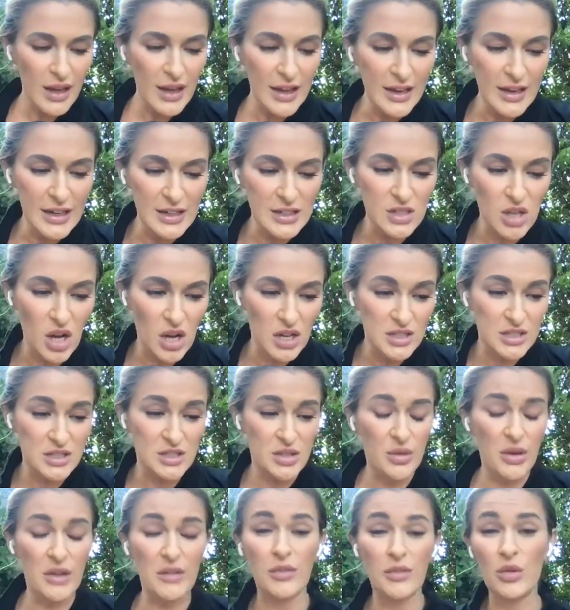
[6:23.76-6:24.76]
And
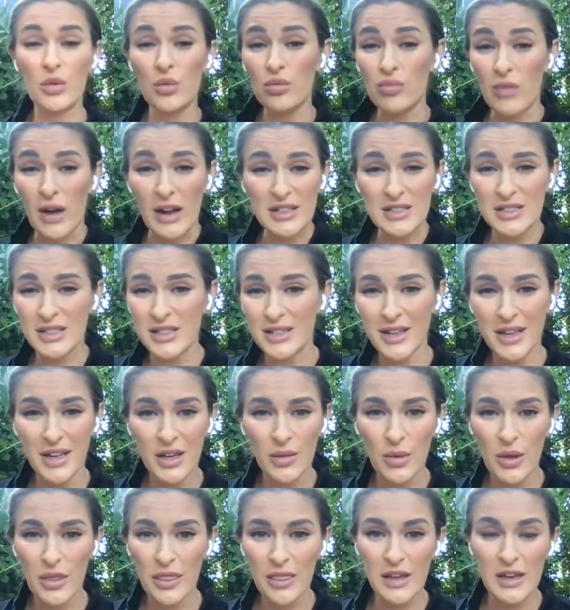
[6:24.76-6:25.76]
also, if you resonate
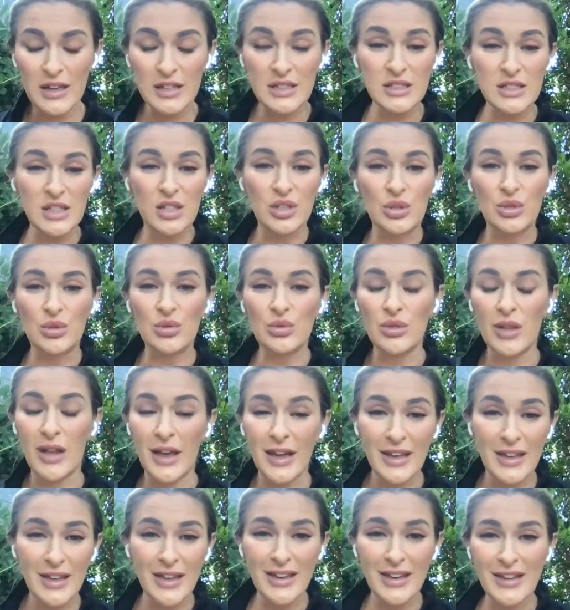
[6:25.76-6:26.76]
with this and you
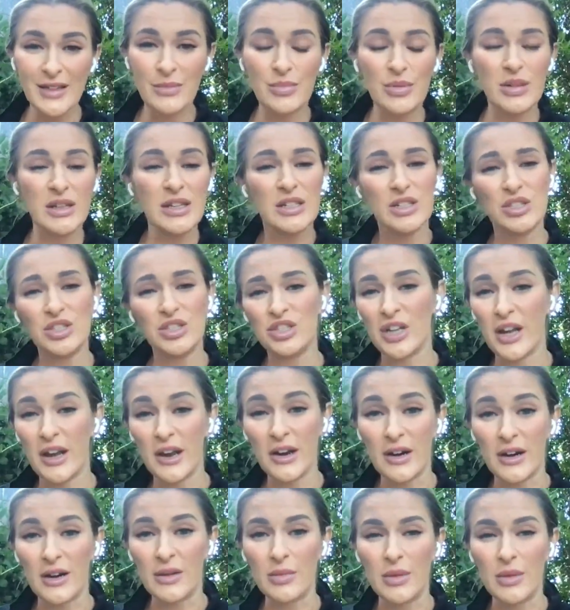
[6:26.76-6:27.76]
like it, please share.